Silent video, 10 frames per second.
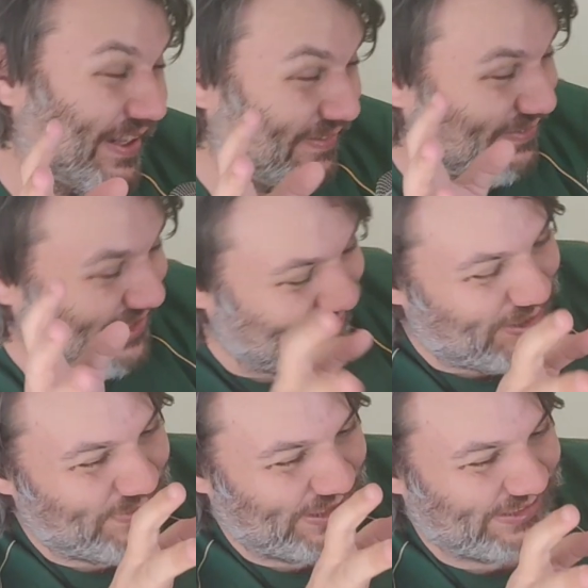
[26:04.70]
Next
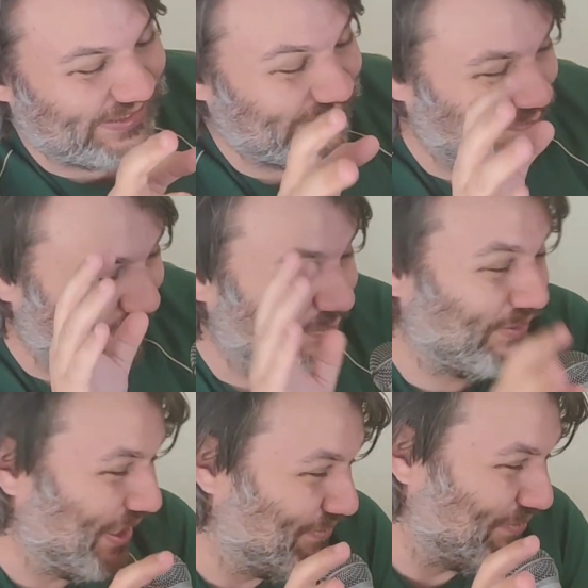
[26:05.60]
car on my list,
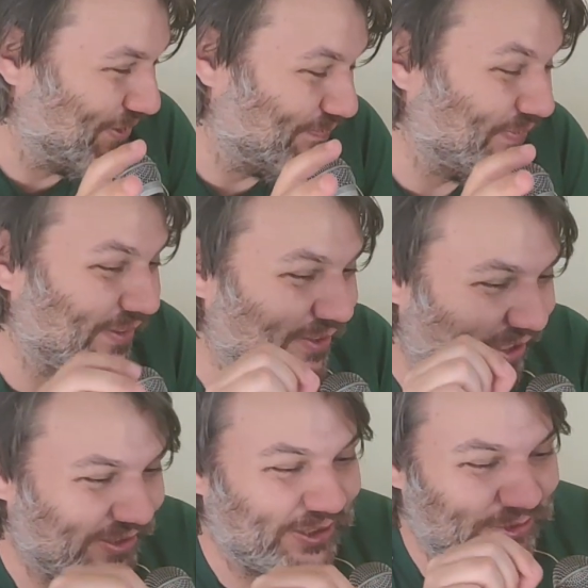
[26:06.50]
BMW 850.
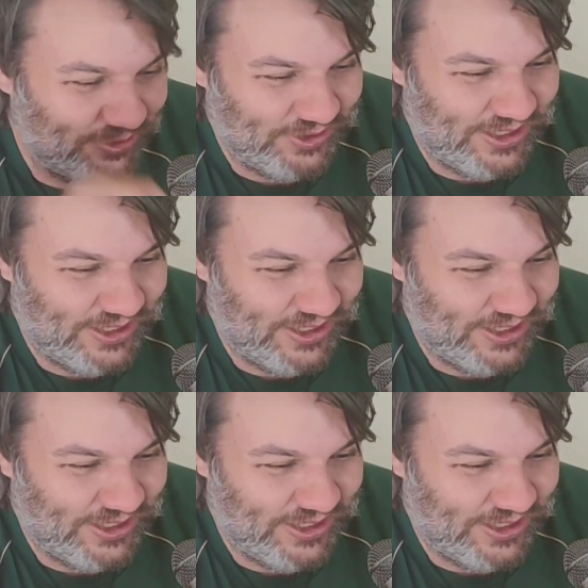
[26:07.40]
Not the new